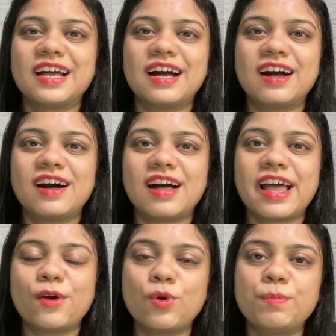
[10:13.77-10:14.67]

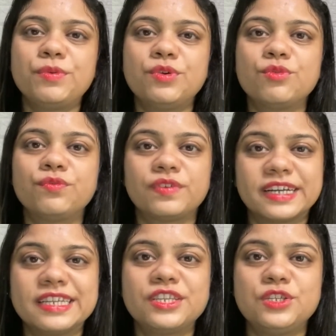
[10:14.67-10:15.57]
I hope you
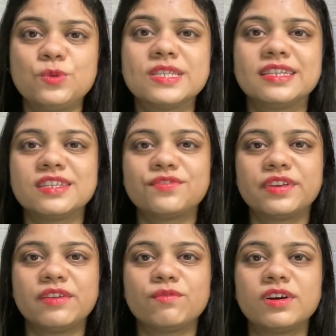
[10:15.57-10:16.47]
find using this
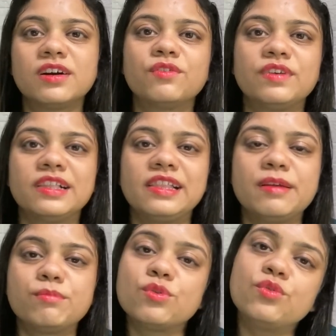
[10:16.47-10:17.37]
framework will
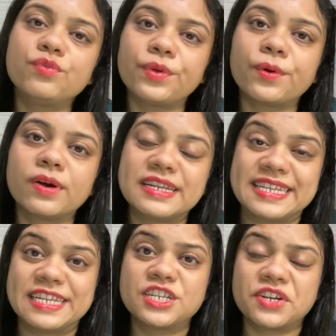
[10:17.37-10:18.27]
improve your
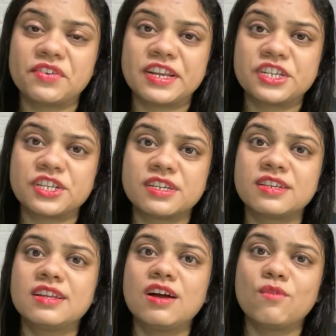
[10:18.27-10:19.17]
content generation
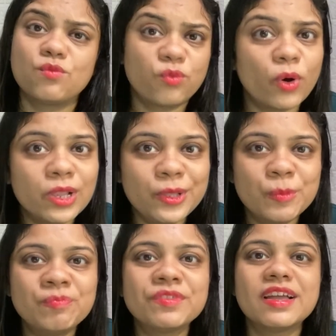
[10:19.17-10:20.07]

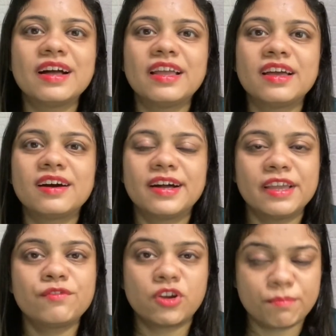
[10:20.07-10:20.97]
volume,
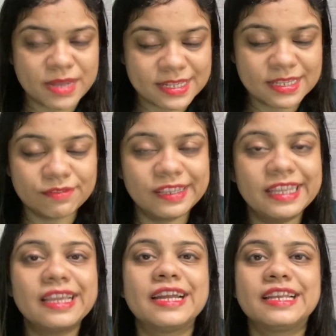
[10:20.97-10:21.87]
if not
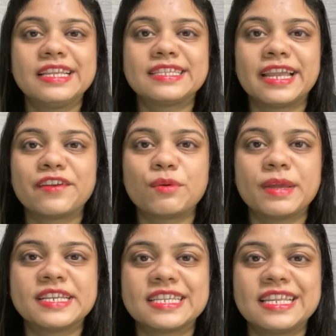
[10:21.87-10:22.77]
massively, at least
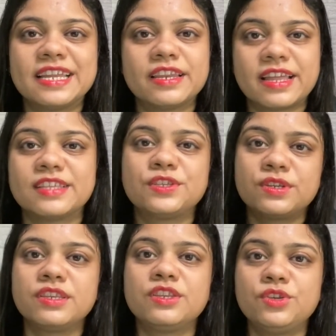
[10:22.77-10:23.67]
incrementally. And as
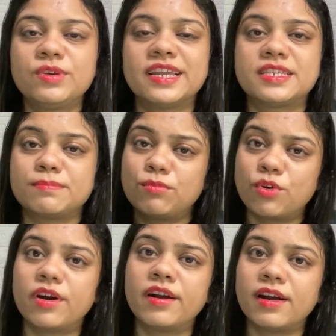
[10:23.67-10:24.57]
you get
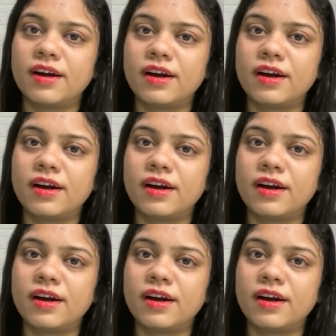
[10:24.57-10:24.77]
more